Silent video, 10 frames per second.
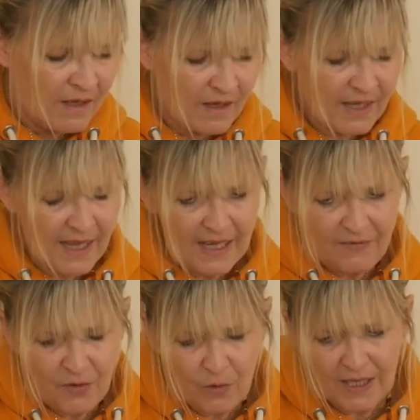Okay,
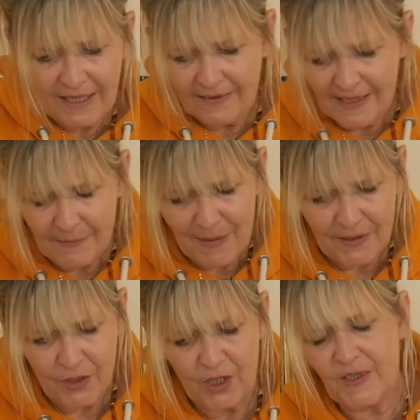if you're getting these
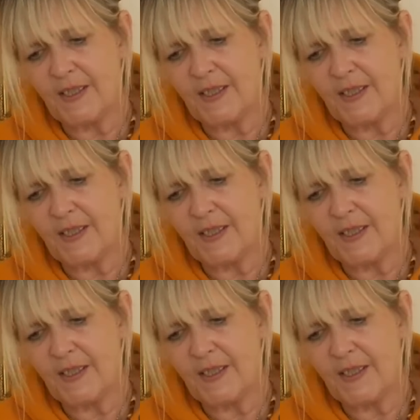messages